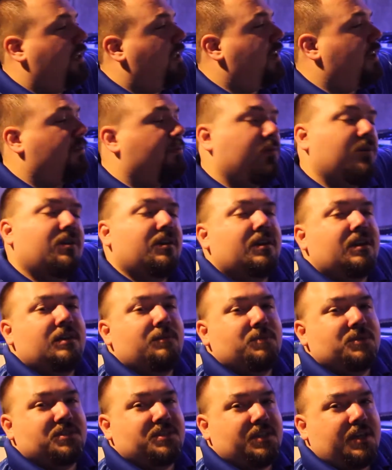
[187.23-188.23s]
And I wanted to
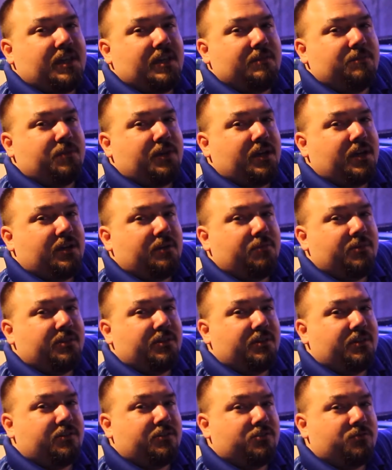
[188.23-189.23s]
keep a sand bottom
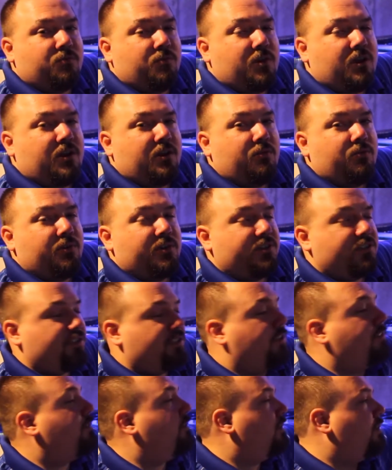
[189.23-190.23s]
in there as well, which